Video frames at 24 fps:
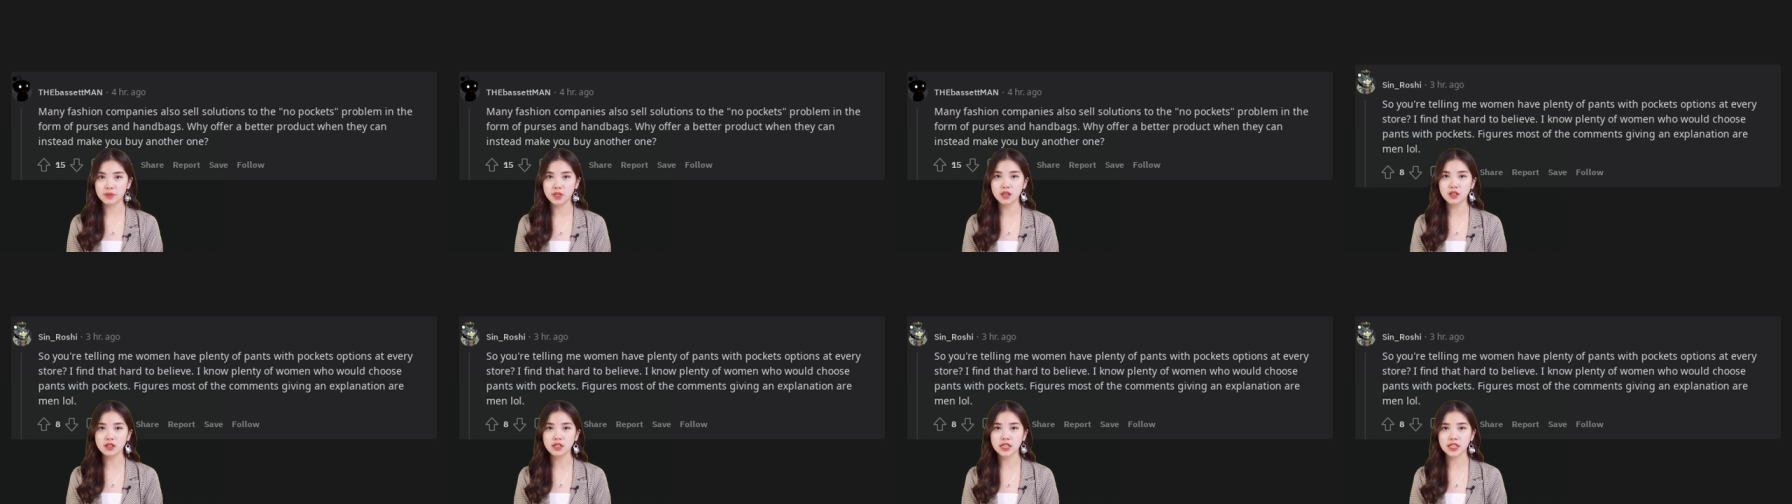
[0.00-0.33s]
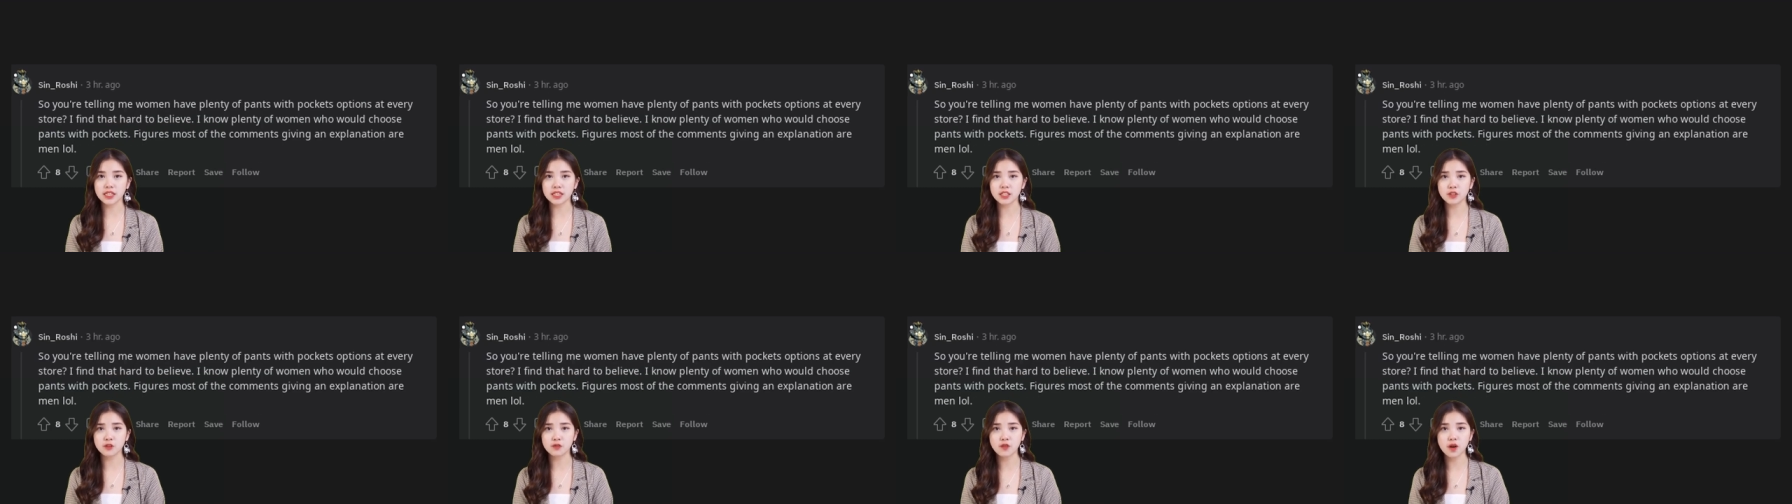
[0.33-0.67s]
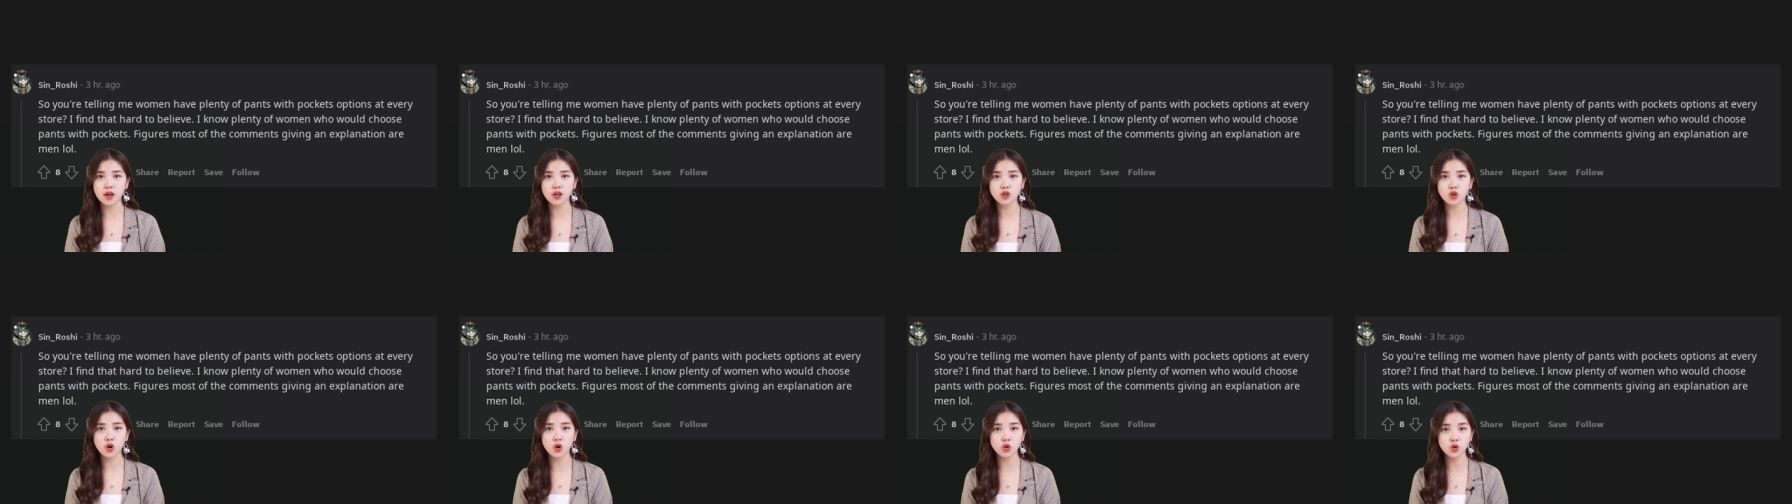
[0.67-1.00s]
So you're
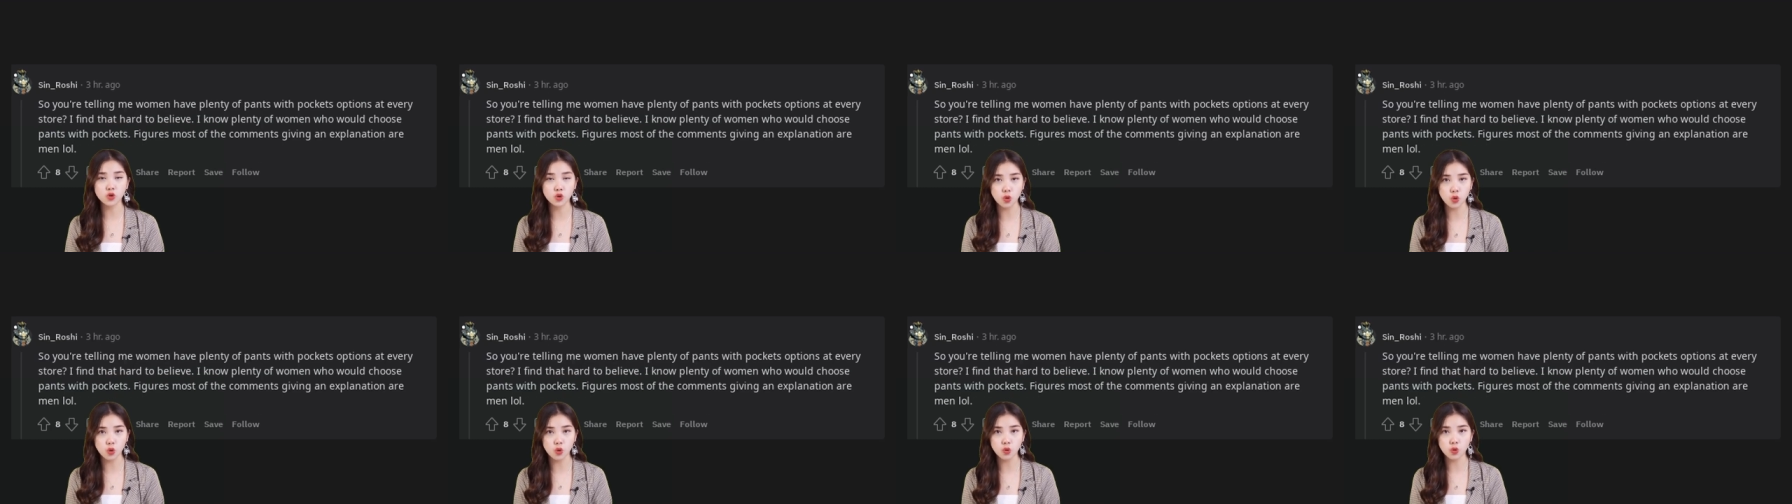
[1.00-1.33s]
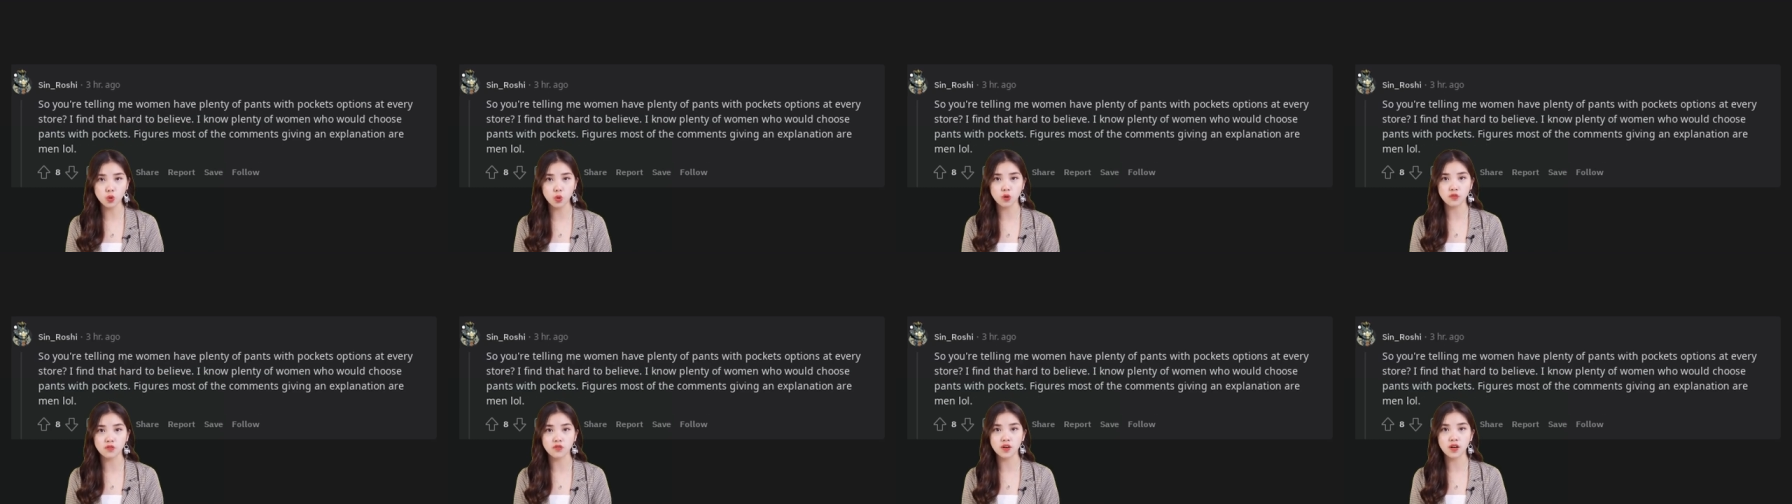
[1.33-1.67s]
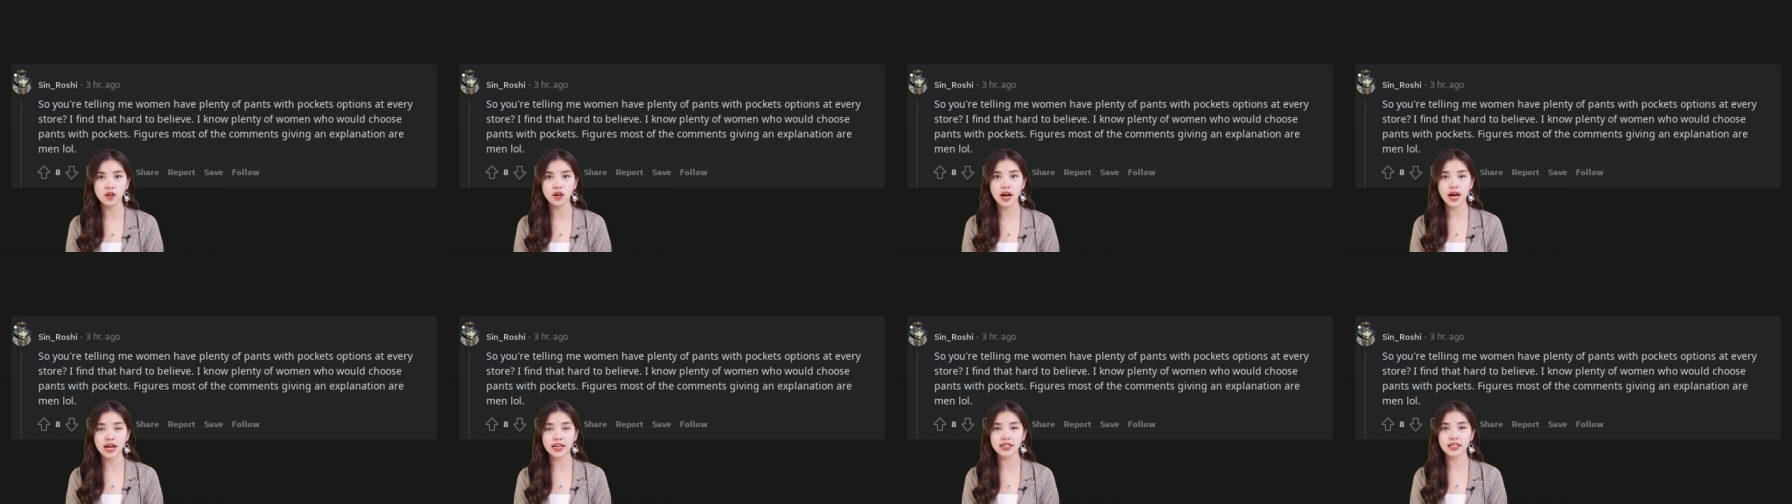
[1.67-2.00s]
telling me women have
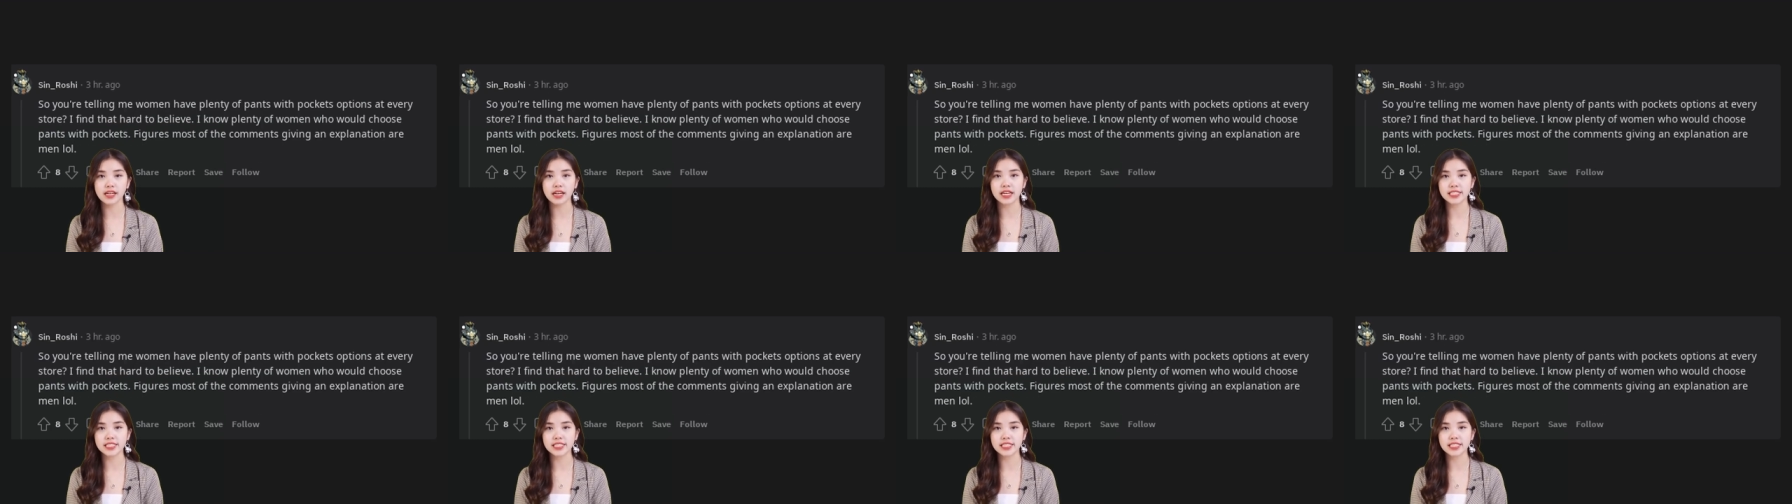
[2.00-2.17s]
plenty